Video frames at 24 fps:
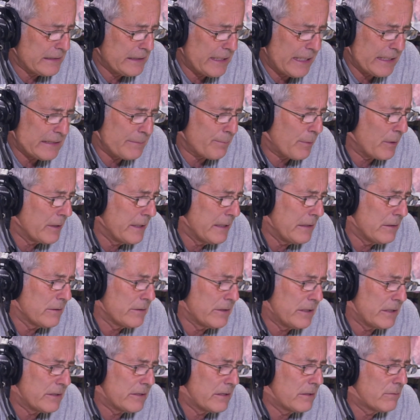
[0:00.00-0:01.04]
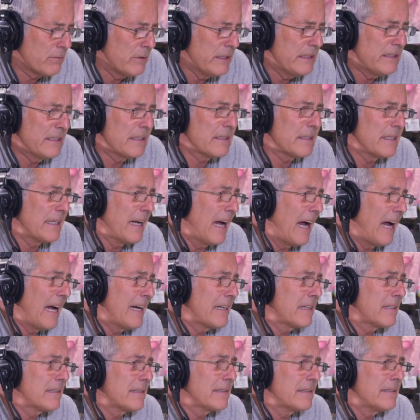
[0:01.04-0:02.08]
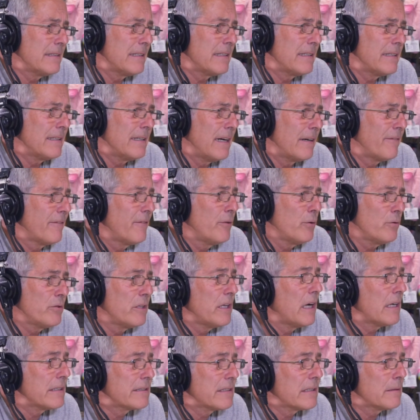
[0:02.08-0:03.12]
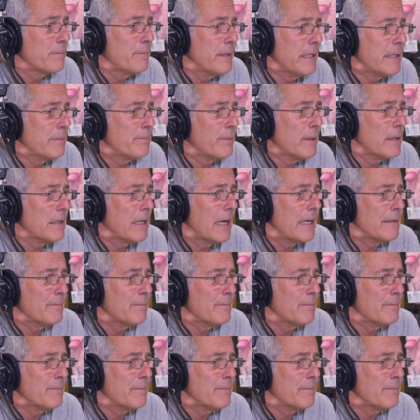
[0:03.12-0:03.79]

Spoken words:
Jasper Hill just recently hired a few dozen people.